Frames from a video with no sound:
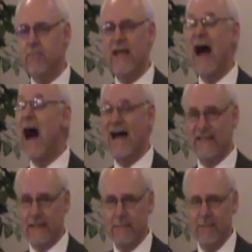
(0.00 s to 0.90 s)
and
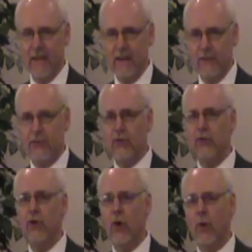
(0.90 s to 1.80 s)
beyond. Do
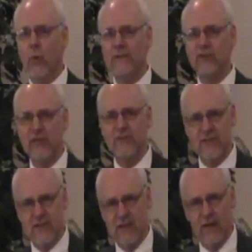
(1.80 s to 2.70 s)
you know what
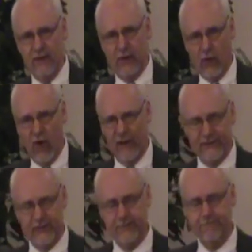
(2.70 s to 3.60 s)
Jesus did on the cross?
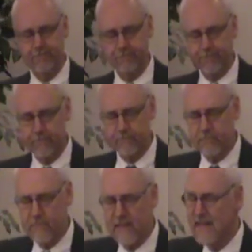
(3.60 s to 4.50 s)

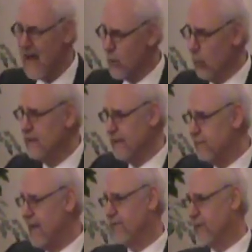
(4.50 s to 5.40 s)
Not only
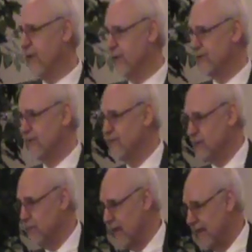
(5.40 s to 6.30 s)
paid for your
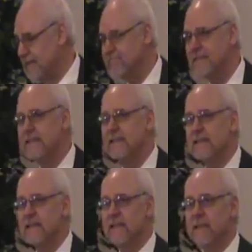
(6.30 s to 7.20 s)
sins and mine,
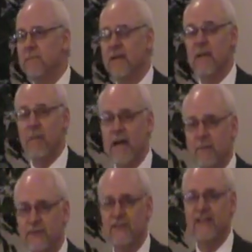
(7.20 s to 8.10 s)
but the
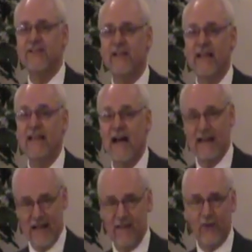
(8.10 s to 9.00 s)
Bible says he
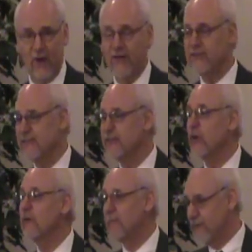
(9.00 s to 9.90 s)
died not for our sins
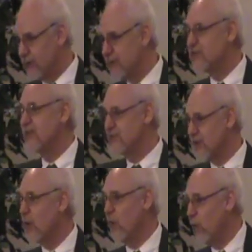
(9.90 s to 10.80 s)
only, but for the
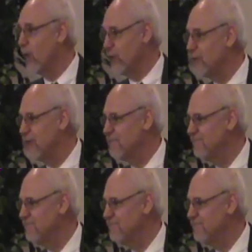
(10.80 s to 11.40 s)
sins of the whole world.